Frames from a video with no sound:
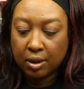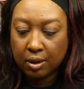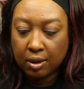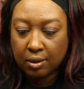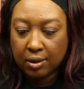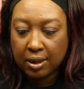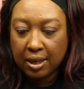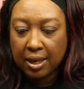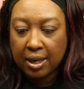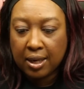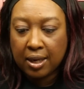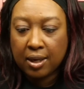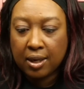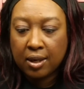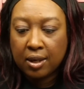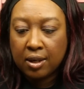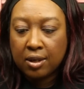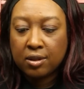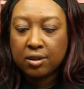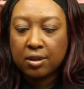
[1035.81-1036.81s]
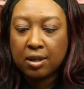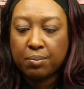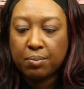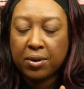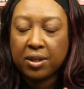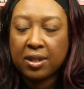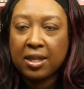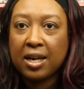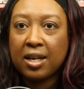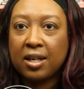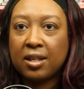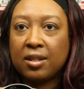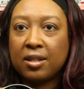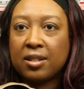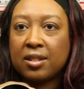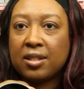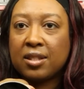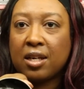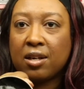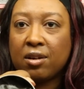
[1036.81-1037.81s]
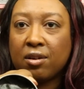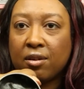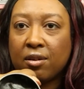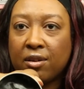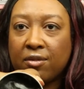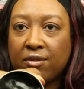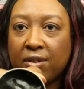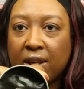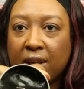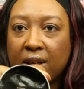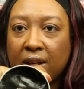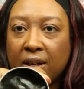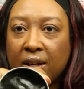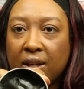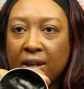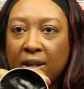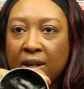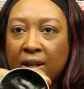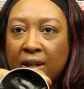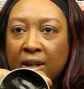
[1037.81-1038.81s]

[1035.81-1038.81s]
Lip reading: Okay, so I put that in the center of it,